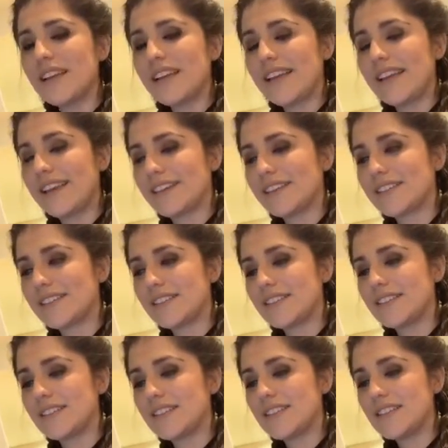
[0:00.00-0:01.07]

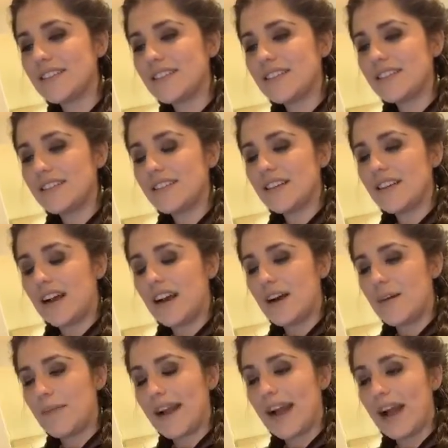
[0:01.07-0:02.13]
And
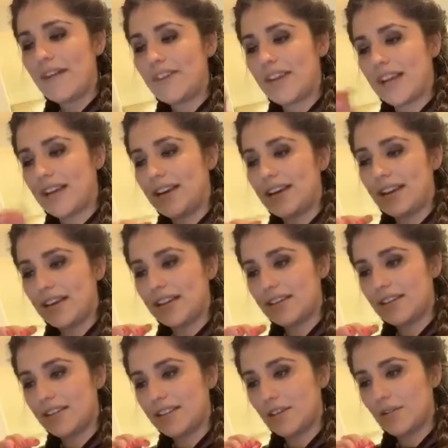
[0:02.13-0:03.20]
I have an editing
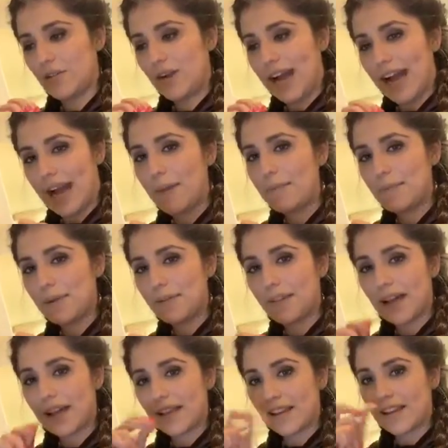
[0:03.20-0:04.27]
little app
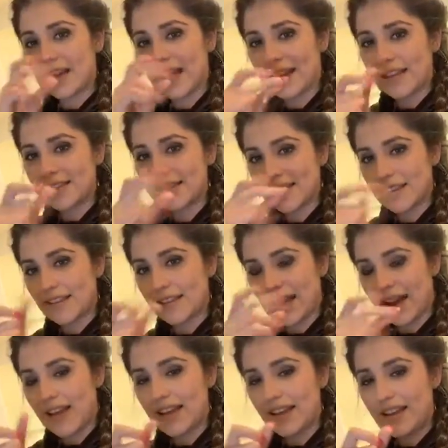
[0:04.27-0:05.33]
that, like, edits like
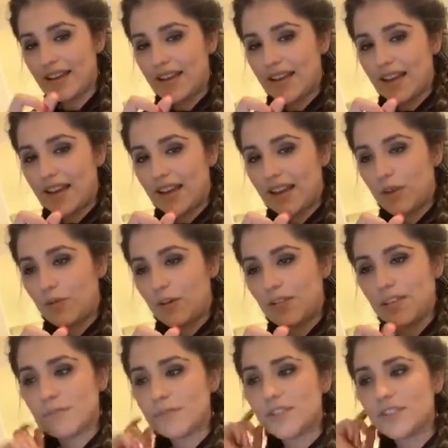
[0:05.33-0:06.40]
that. And I want
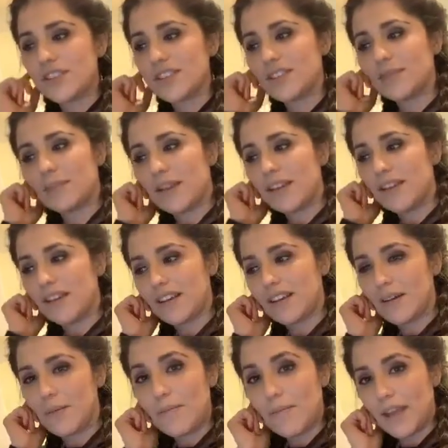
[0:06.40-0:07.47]
them to just be, like,
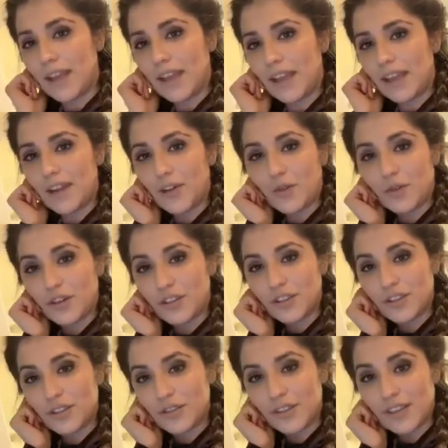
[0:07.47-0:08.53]
a minute or
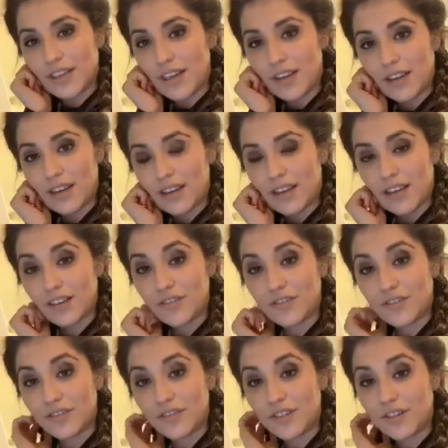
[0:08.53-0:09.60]
two. Like, I
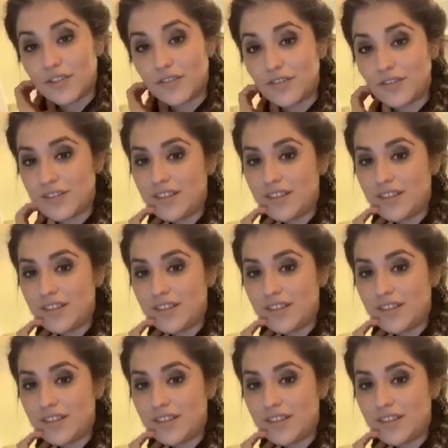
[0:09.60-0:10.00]
don't know.